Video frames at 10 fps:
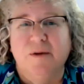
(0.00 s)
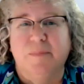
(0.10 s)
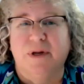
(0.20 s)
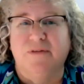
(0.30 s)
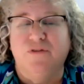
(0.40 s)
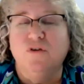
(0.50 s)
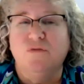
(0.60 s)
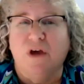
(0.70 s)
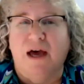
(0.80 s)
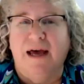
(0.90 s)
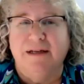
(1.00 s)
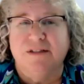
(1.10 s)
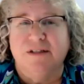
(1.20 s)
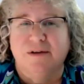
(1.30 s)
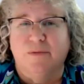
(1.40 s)
But if you've got
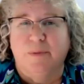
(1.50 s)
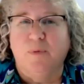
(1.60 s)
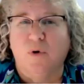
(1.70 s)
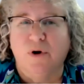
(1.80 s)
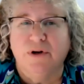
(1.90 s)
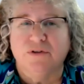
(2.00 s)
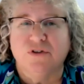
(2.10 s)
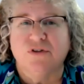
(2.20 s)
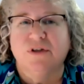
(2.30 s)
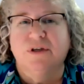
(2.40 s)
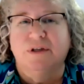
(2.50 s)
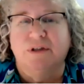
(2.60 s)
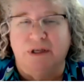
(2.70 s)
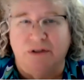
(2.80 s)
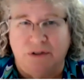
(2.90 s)
reports
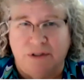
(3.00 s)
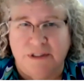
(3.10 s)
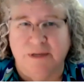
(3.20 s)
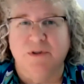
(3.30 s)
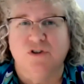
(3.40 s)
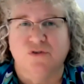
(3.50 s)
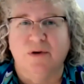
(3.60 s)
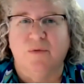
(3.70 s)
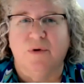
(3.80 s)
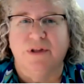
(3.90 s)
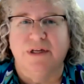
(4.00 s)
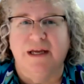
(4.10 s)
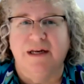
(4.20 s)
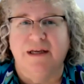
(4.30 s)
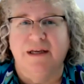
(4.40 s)
that demonstrate where the
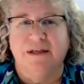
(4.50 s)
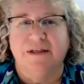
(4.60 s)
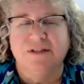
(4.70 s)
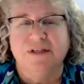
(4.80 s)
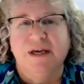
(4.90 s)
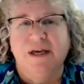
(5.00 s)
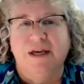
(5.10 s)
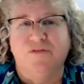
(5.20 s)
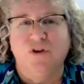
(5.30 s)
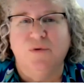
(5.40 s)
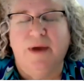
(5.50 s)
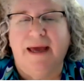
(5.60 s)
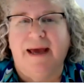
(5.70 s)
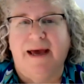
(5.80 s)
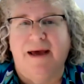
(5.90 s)
data is, if you
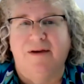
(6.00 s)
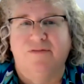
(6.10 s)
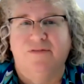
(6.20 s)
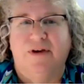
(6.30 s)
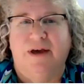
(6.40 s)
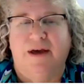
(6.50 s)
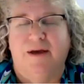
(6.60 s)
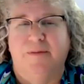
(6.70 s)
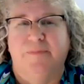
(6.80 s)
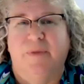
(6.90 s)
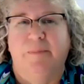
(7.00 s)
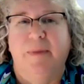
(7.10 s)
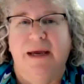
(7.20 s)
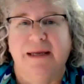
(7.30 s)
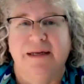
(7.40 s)
have a
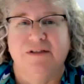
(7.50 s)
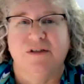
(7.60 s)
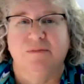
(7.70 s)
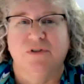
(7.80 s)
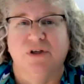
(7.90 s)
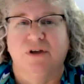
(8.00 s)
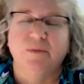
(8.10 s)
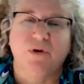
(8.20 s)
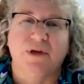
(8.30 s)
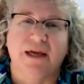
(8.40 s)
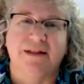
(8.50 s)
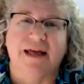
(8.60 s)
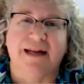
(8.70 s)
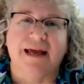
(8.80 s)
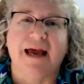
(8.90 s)
mechanism to communicate
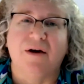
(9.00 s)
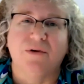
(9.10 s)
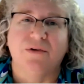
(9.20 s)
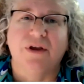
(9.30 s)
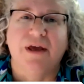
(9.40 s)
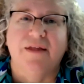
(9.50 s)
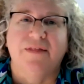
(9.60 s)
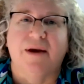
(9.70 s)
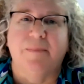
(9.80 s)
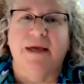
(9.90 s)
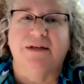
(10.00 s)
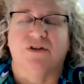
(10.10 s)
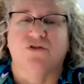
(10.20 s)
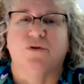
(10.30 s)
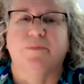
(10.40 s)
that out, that makes
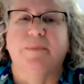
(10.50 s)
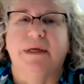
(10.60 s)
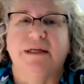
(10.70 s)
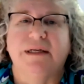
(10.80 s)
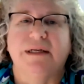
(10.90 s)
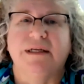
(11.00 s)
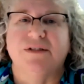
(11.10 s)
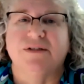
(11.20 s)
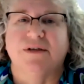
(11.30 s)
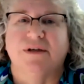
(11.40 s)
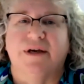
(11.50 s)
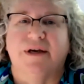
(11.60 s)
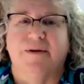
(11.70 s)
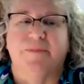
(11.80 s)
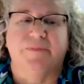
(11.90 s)
a tremendous
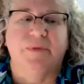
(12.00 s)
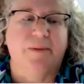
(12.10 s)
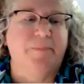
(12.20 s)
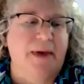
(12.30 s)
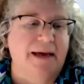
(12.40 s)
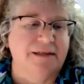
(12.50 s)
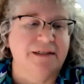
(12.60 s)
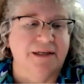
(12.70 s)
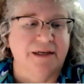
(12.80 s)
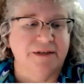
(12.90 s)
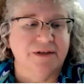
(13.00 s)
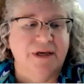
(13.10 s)
impact in it.